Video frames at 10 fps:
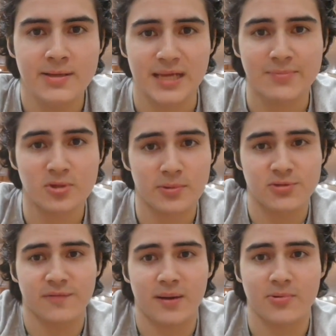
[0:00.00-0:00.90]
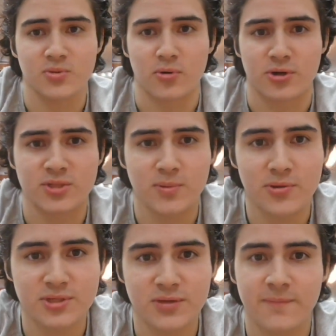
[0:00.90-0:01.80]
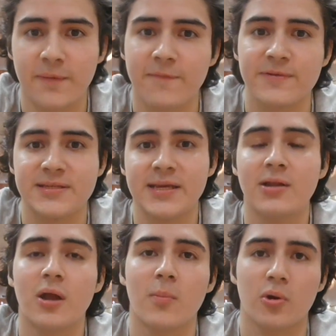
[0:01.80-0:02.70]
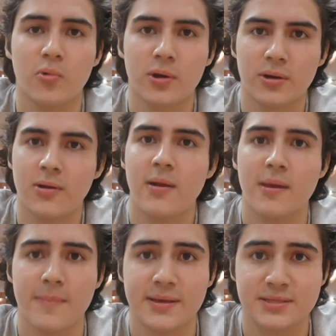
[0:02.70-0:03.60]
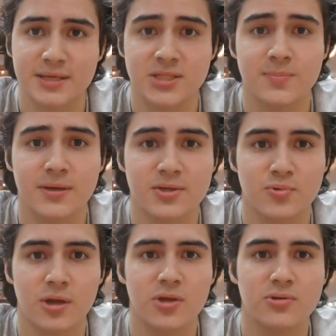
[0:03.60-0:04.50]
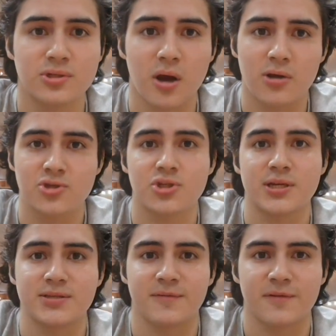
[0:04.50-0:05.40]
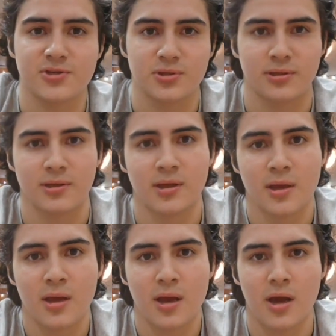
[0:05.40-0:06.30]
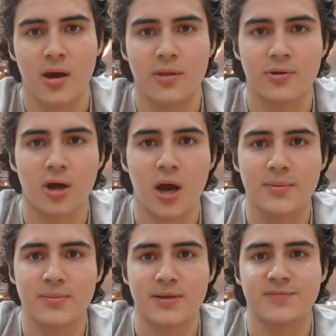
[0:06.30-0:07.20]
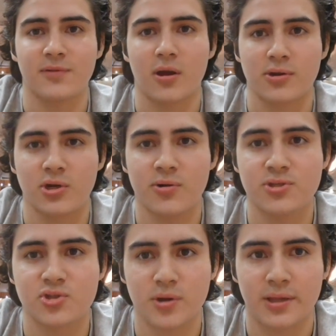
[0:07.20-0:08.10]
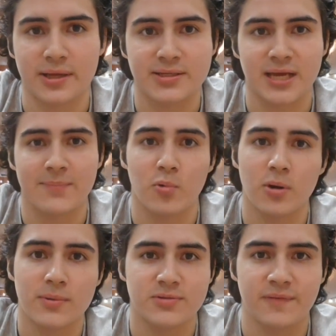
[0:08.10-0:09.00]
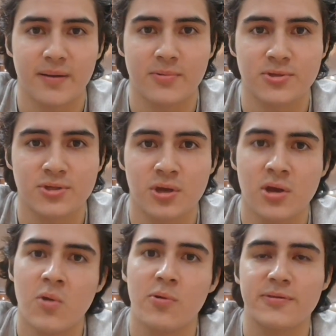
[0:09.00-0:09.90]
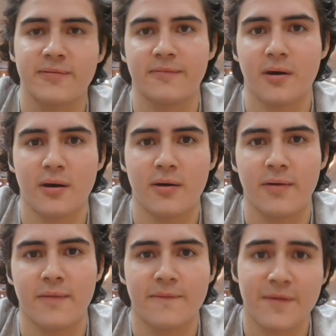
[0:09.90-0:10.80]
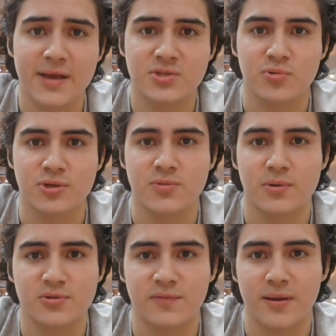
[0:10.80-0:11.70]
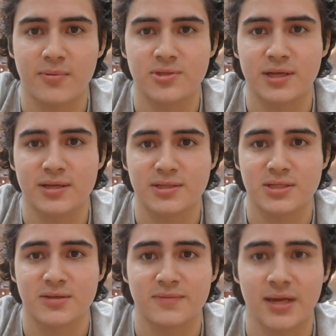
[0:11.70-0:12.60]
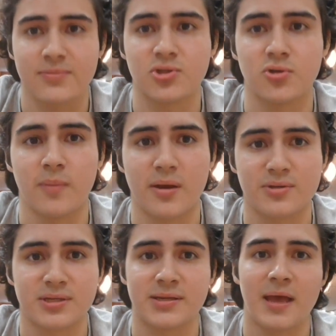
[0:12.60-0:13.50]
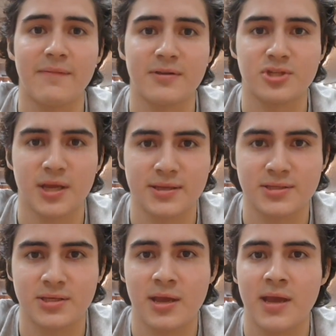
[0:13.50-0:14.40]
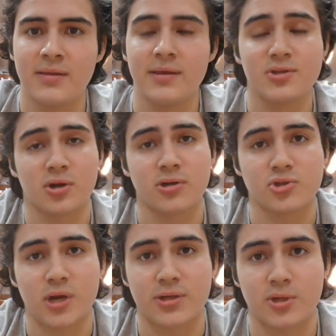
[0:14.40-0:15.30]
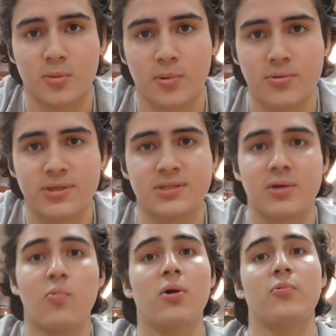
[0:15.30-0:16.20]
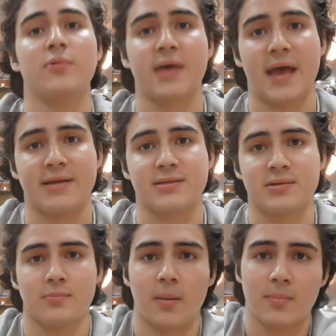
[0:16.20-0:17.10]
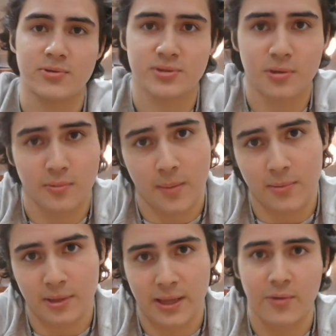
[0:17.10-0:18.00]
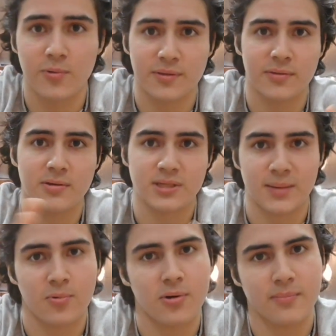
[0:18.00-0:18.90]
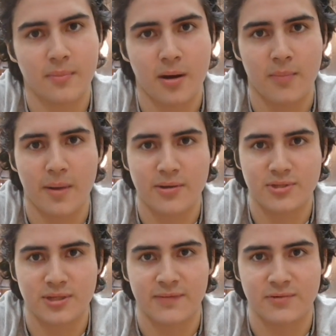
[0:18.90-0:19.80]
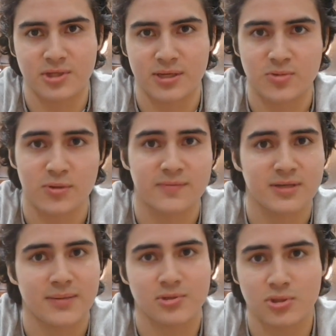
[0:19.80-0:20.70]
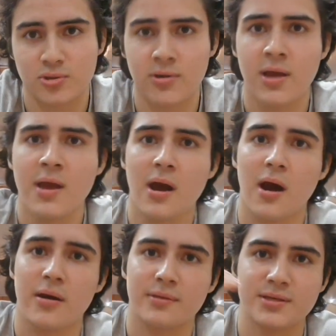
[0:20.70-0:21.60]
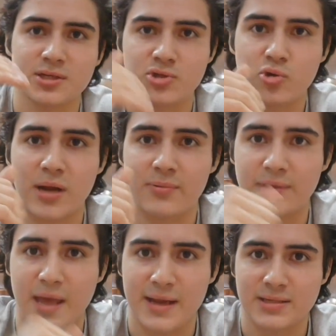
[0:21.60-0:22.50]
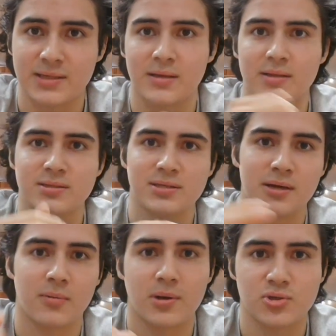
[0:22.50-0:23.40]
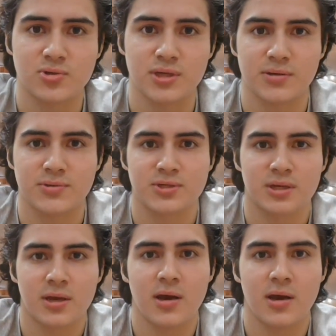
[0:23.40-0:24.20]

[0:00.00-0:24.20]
Type 2 muscle fibers are more explosive, but fatigue a lot more quicker. It makes sense because we're not using oxygen as efficiently. They're not optimized for long endurance training like type 1 muscle fibers. Within fast twitch muscle fibers, they consist of type 2 myosin heavy chains. These are contractile proteins that work with actin. Remember, like with type 1 myosin heavy chains, we have type 2. These contract with actin inside our muscle cells.